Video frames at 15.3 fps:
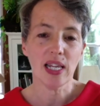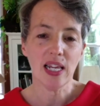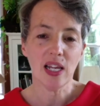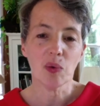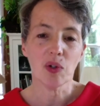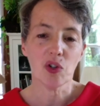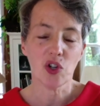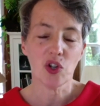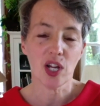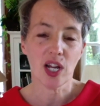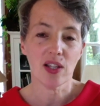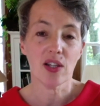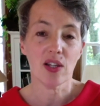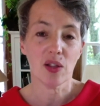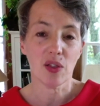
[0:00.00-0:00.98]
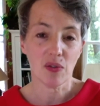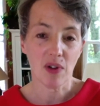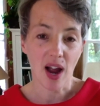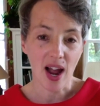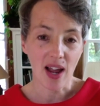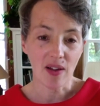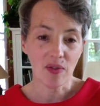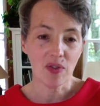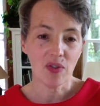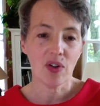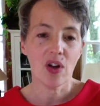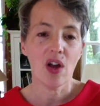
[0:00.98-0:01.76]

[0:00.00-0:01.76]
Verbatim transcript: equal chance to thrive,